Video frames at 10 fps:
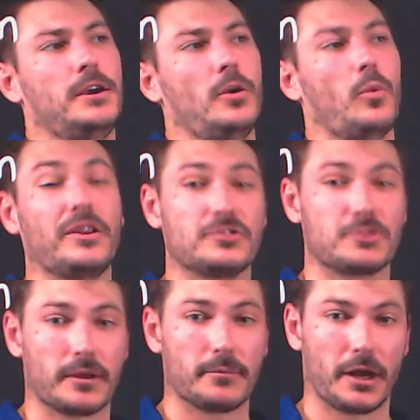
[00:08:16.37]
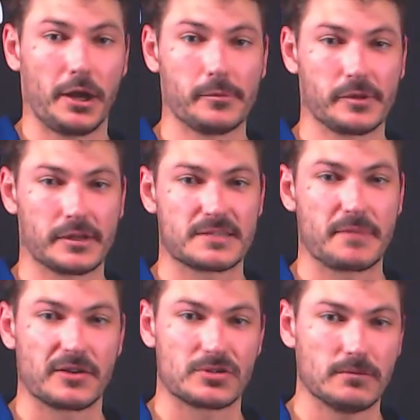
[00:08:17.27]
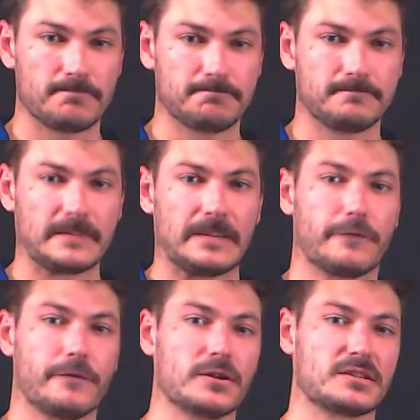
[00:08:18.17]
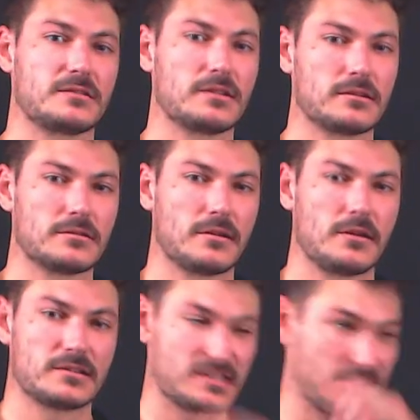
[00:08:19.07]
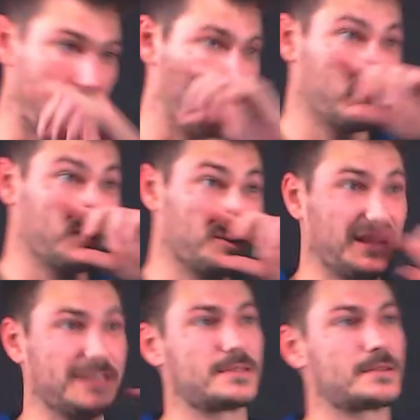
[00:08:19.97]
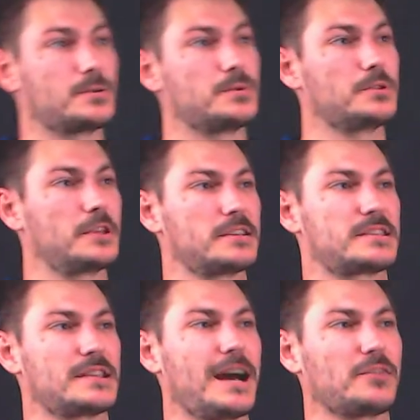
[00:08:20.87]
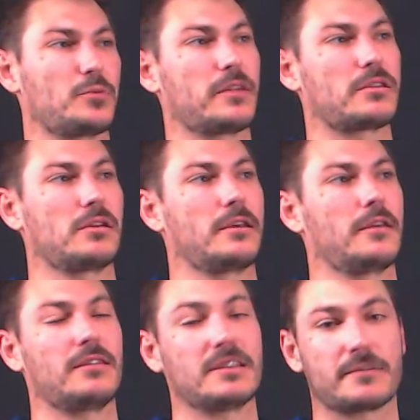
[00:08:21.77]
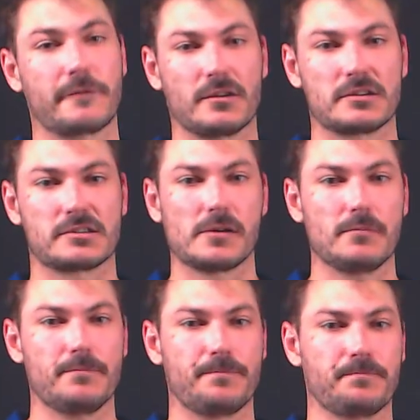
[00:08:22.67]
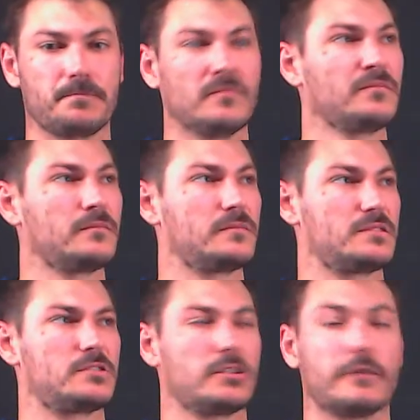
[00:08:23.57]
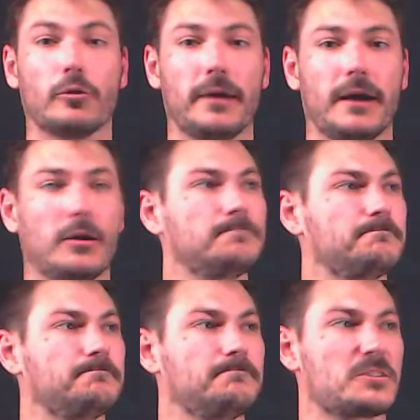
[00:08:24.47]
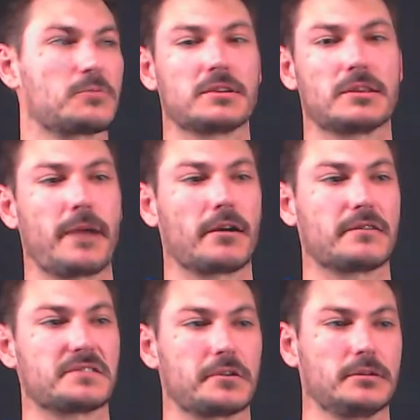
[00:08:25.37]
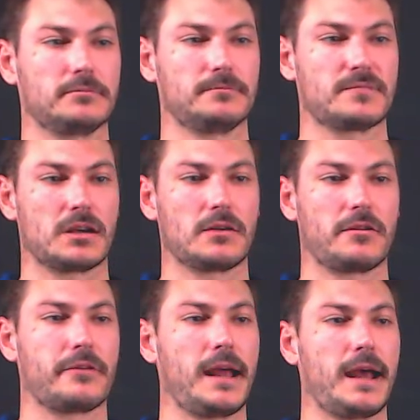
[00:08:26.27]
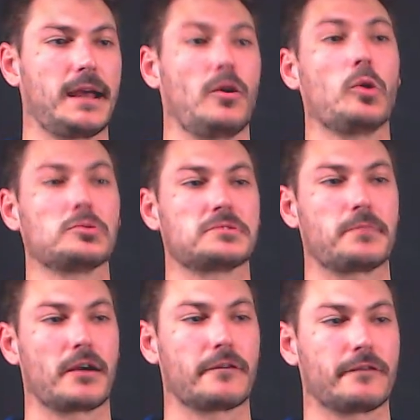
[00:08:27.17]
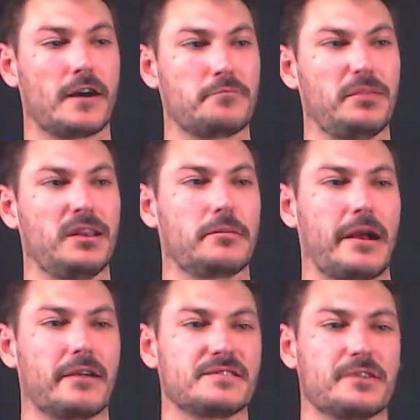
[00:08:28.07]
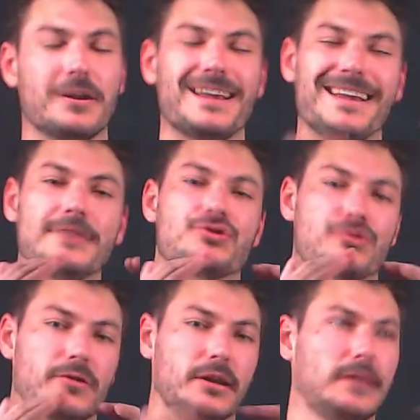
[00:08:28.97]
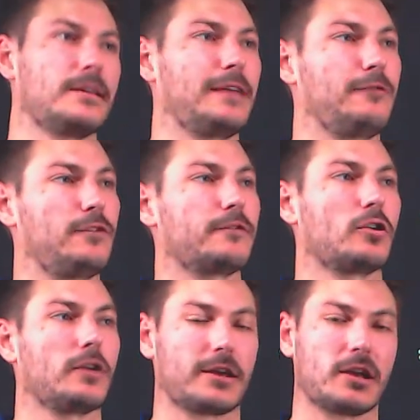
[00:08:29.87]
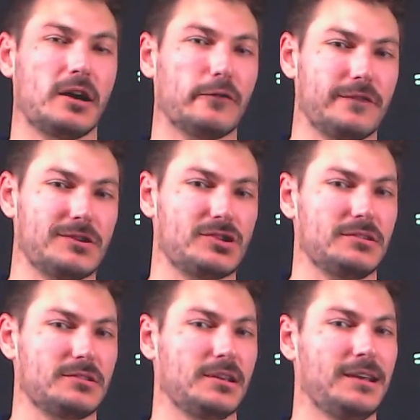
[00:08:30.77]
when you're doing a binomial expansion, the first step is to start with this first term to the full power, this one to the power of 0. So 3a all to the power of 5, b to the power of 0, ensuring that if you've got a coefficient